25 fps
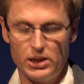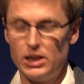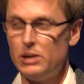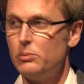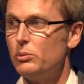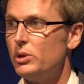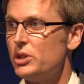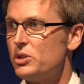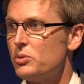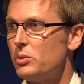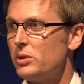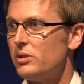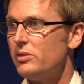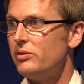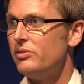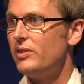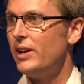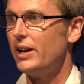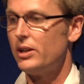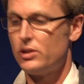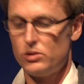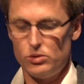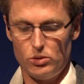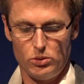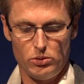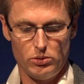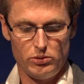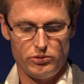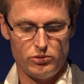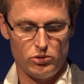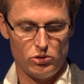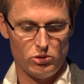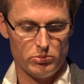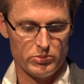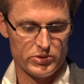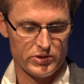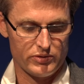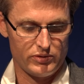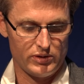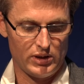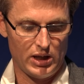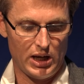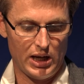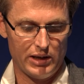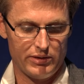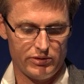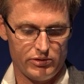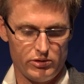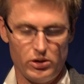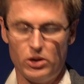and which would affect all forms of
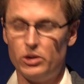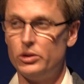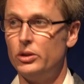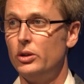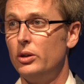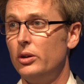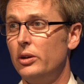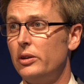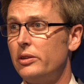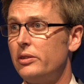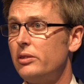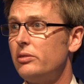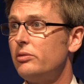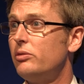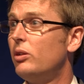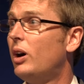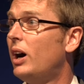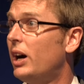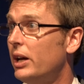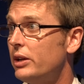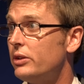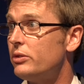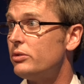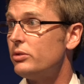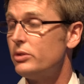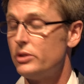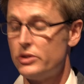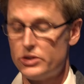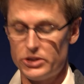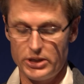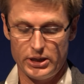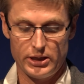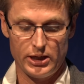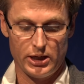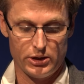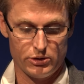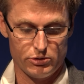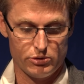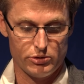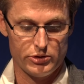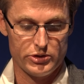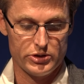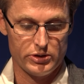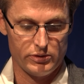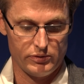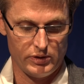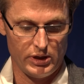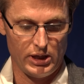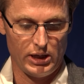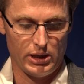life on Earth for hundreds and
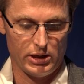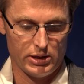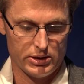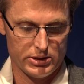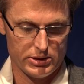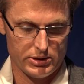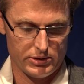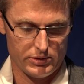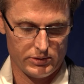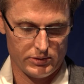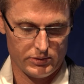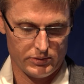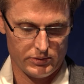hundreds of years.